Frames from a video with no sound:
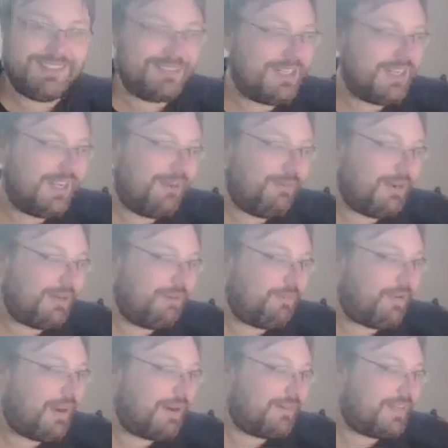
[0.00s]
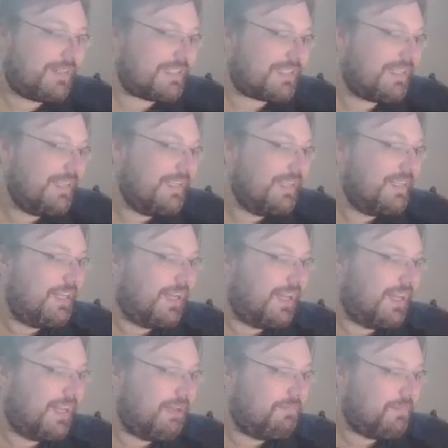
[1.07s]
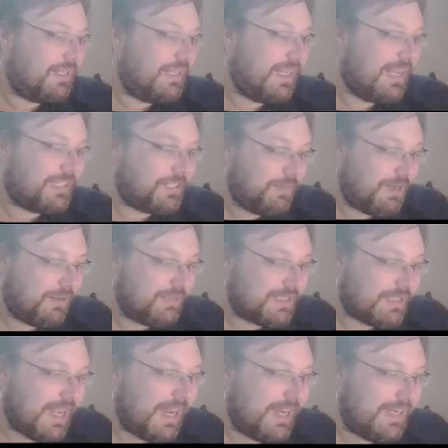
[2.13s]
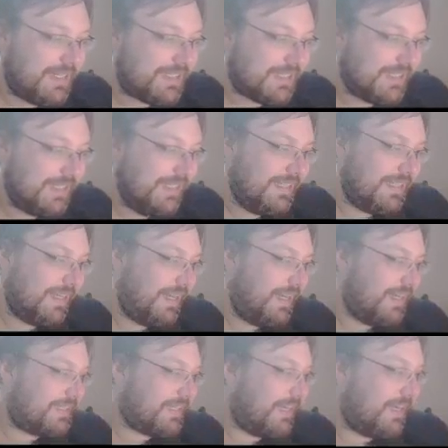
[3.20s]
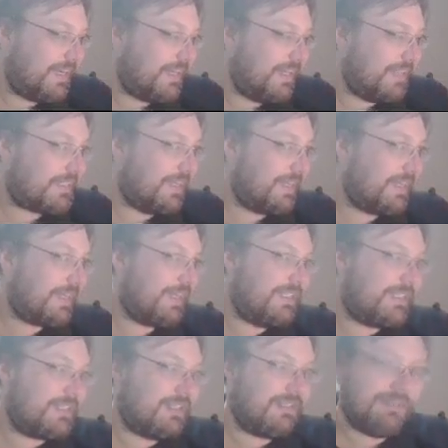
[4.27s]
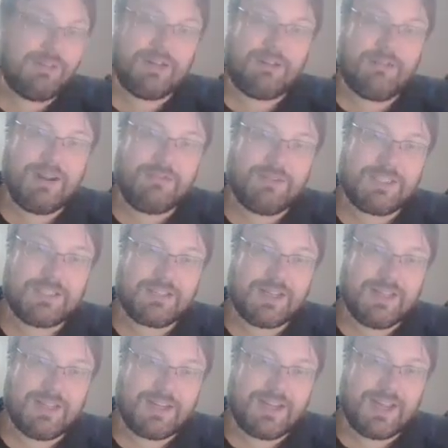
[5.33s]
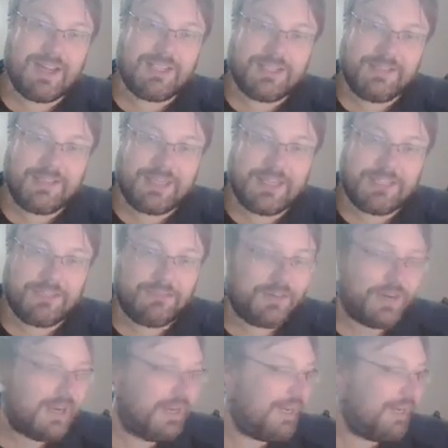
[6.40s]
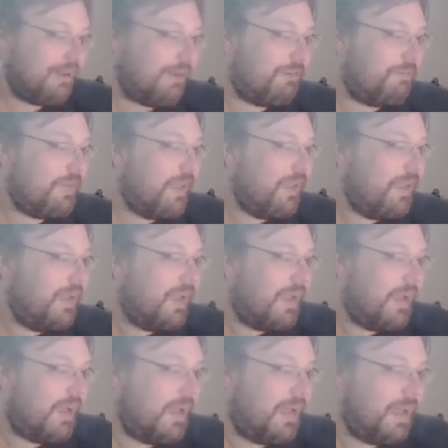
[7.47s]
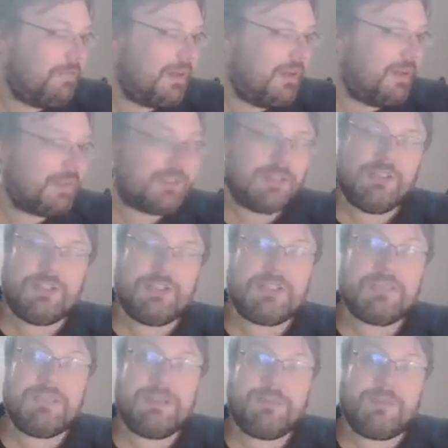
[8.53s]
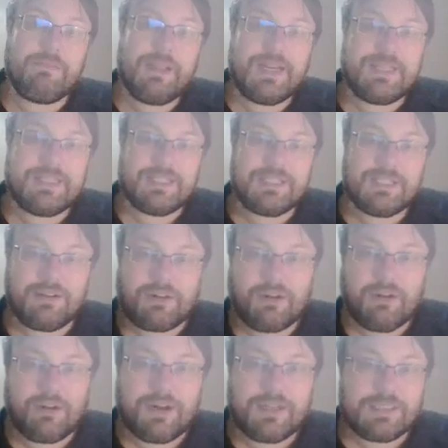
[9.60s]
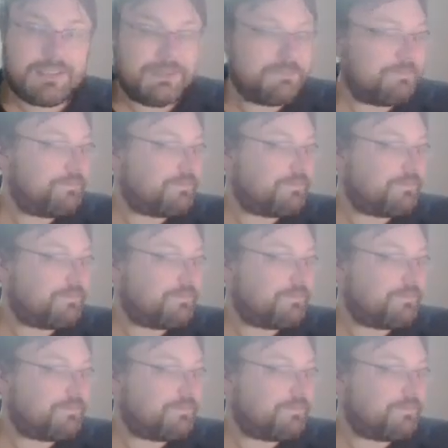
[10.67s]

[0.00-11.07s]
Okay, a work in progress. But yes, you'll be able to scan this, and it's kind of got this little quick reference guide too, in case you forgot it at home. But it also gives you some deeper meanings into the cards.